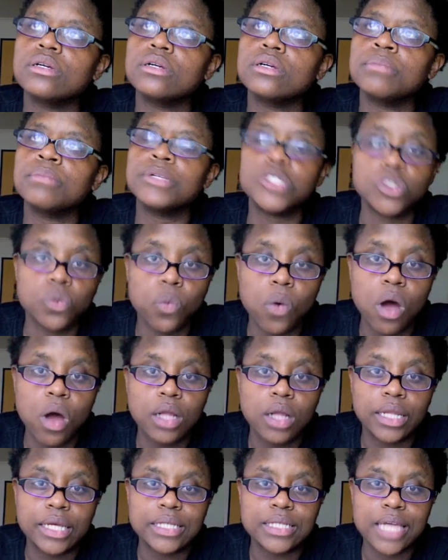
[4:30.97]
Mr.
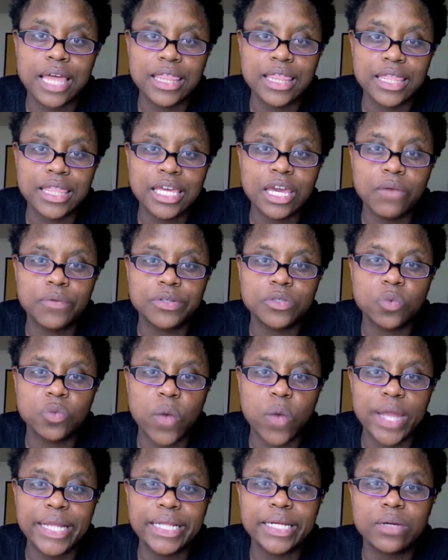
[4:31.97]
Wallace. I think it was
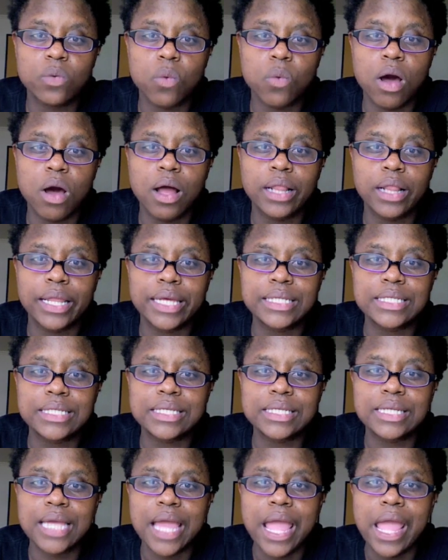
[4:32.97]
Waylon
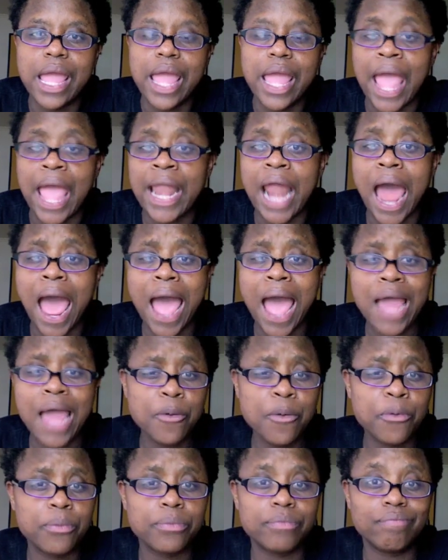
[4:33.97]
Wallace. And I
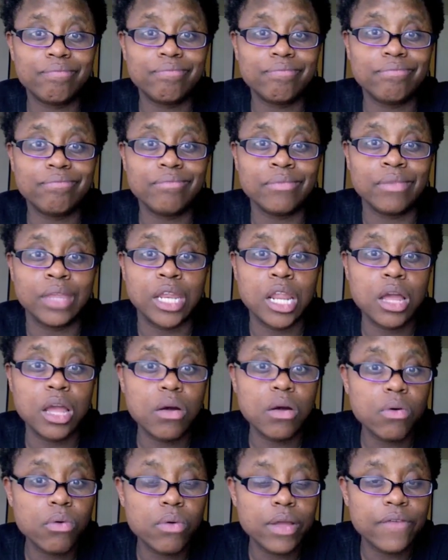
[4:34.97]
don't
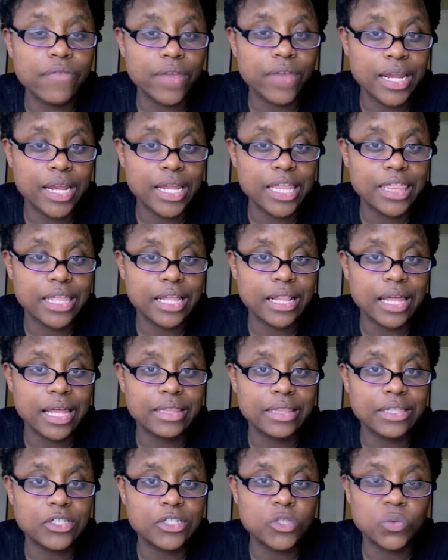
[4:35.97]
know if anything
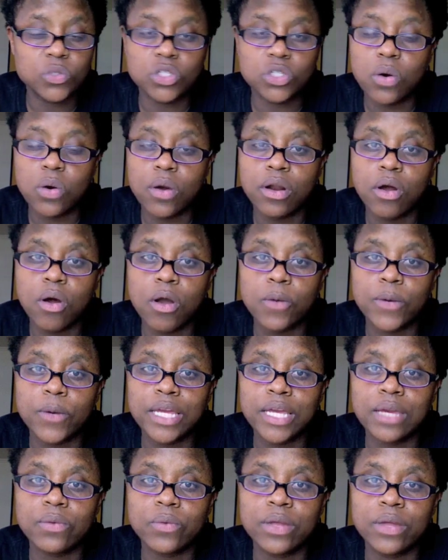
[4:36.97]
like this was going on when
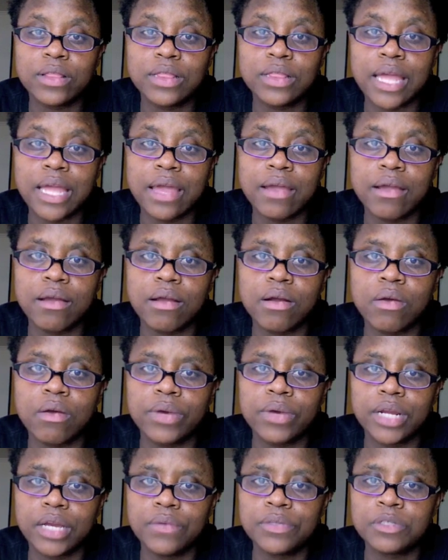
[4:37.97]
he went there, or
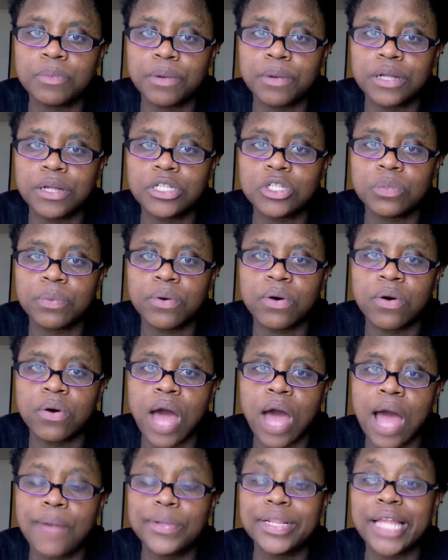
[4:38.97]
when he was
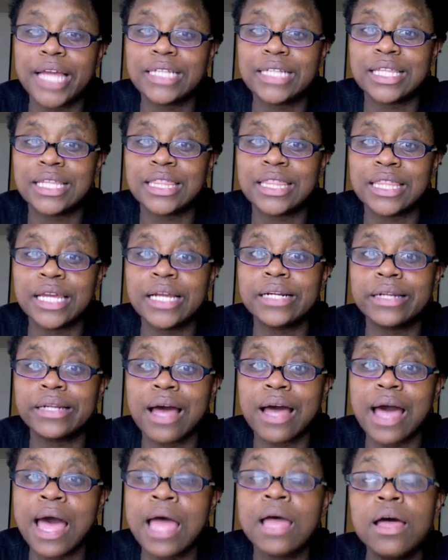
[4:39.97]
principal. I would like to think
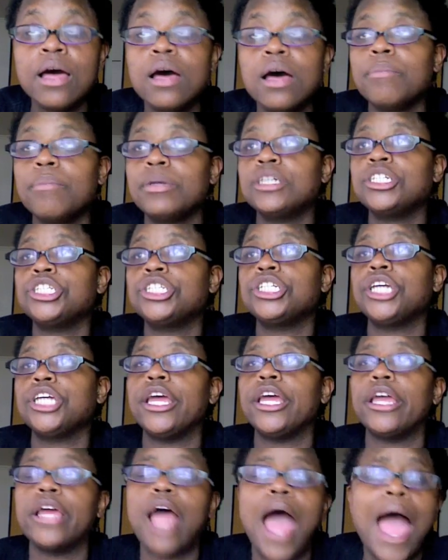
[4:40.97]
not. But
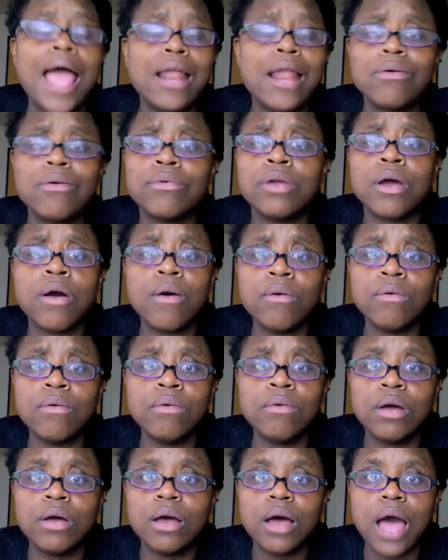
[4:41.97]
shit, I don't
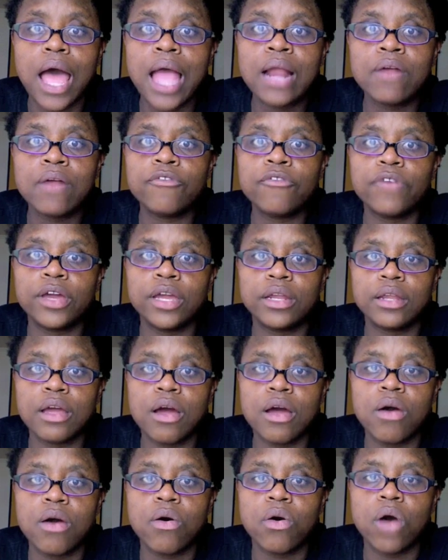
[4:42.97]
know. I don't fucking
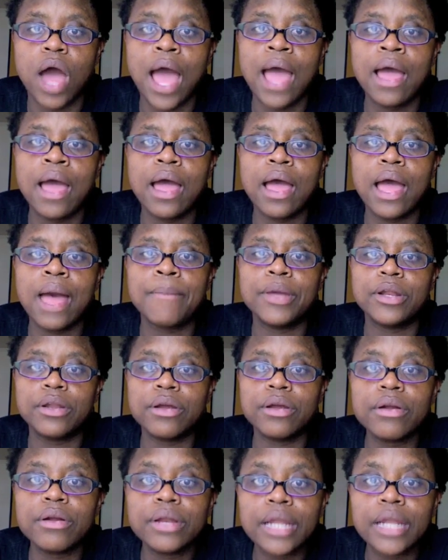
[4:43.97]
know. I'm a
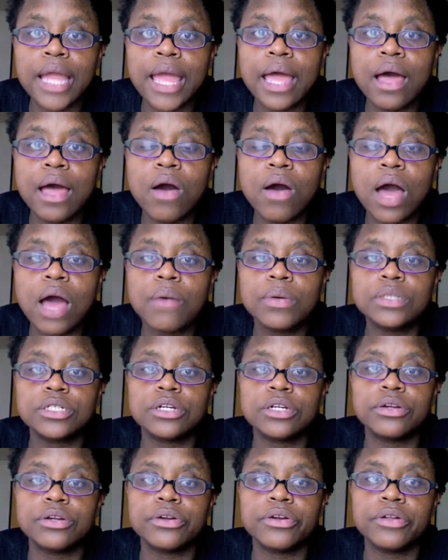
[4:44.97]
nerd now. I was
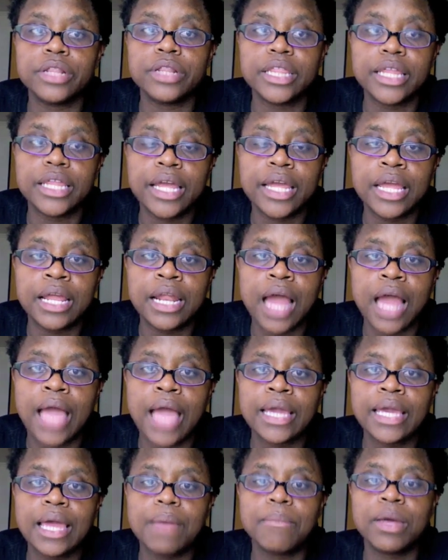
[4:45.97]
a nerd then. I
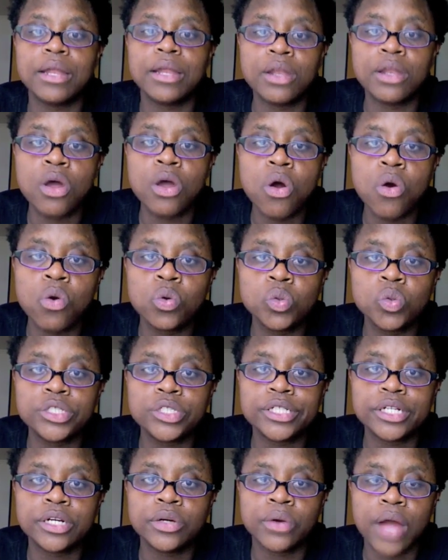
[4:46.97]
kept my nose
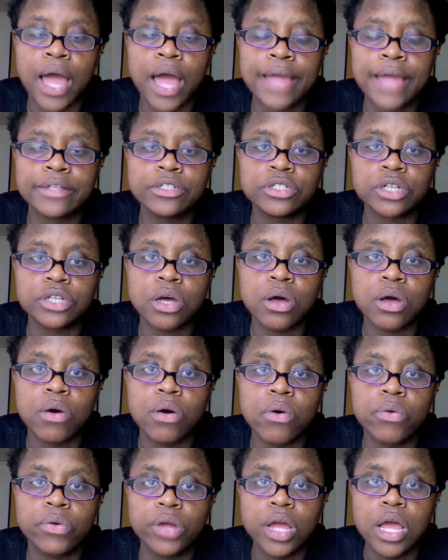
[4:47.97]
to the
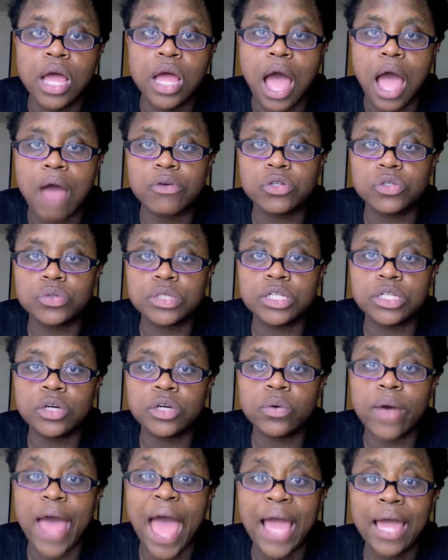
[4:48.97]
grindstone. I was really
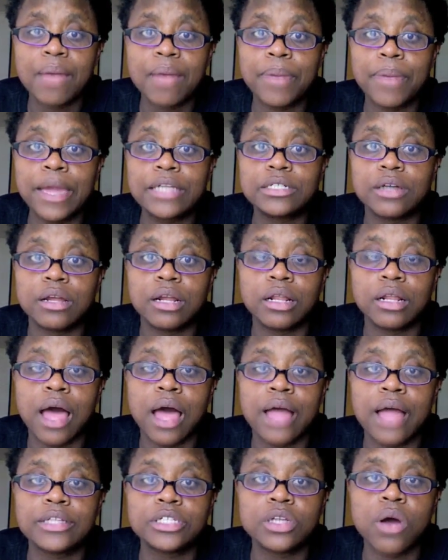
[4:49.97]
quiet. I got picked on a
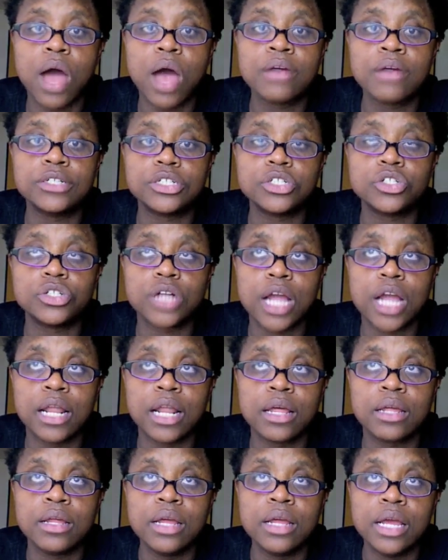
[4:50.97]
lot, so I was just trying
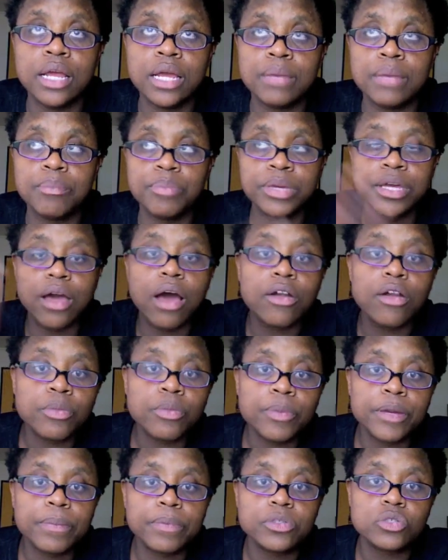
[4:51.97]
to be under
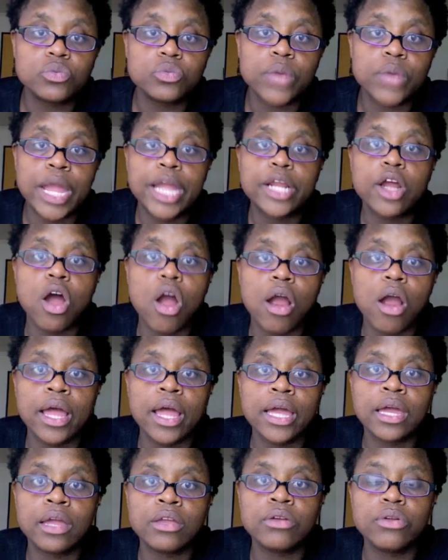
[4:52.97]
people's radar.
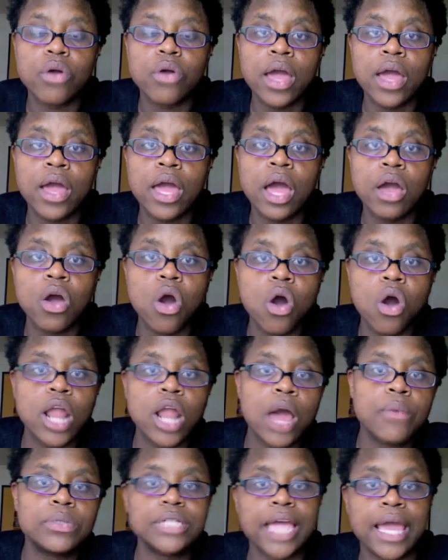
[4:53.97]
I got called
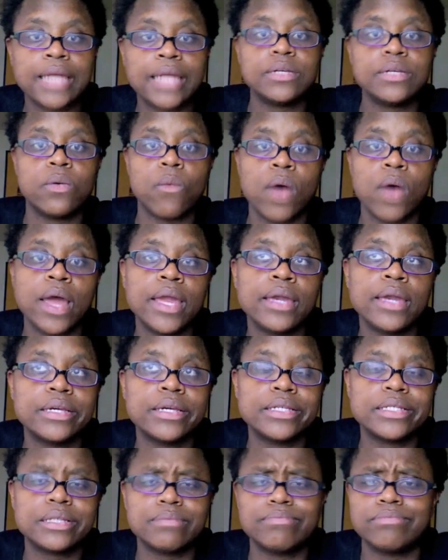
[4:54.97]
I was acting white
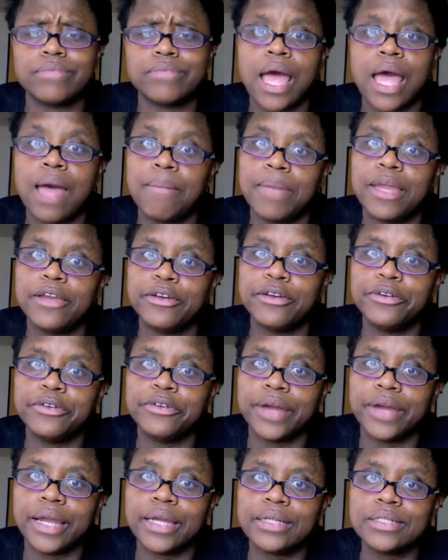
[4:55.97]
because I made good
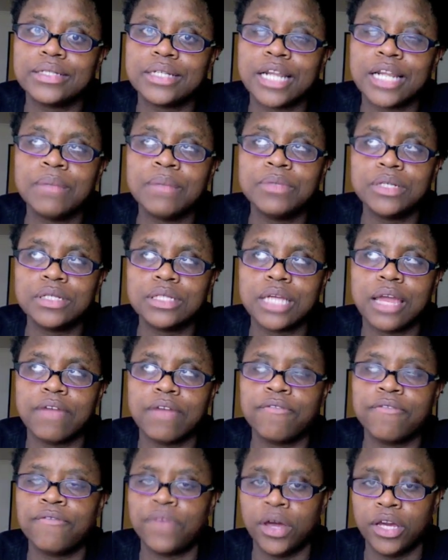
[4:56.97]
grades. And I'm just
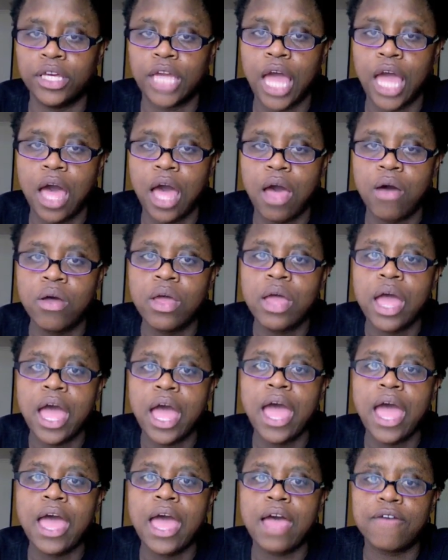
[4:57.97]
like, fuck y'all.
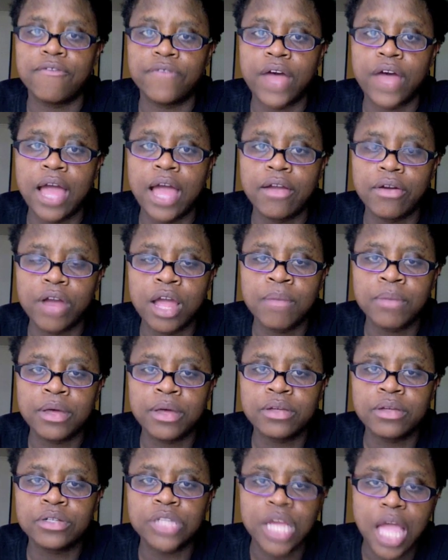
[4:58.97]
I had 5
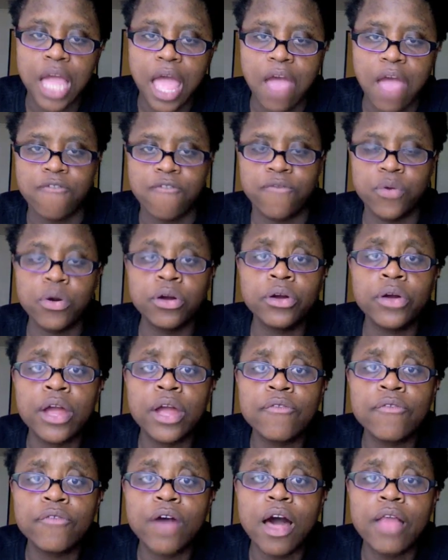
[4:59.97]
grandmothers and 4
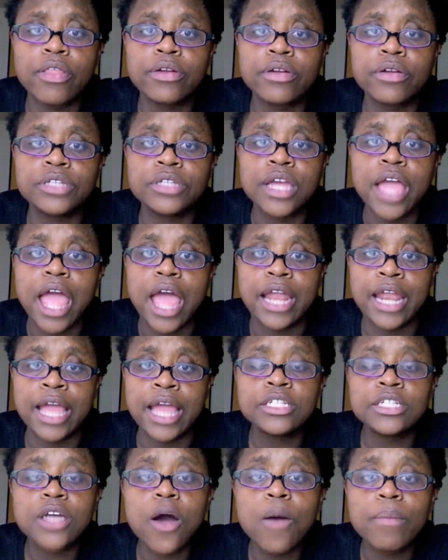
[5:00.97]
grandfathers. And
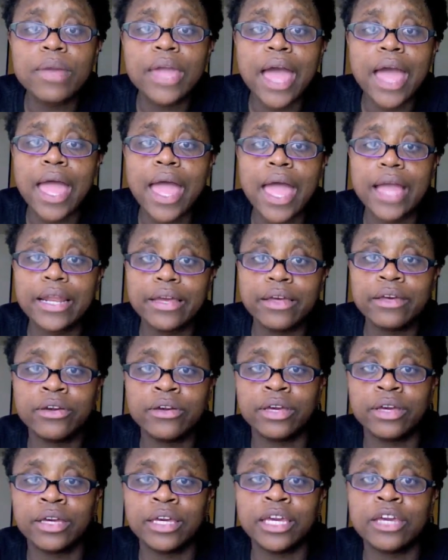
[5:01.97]
they told me I had to
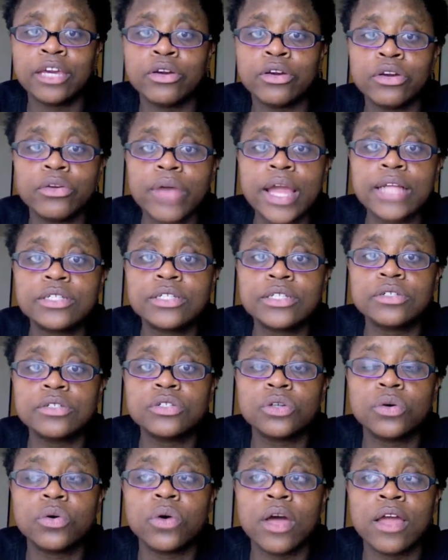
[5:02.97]
get good grades in school.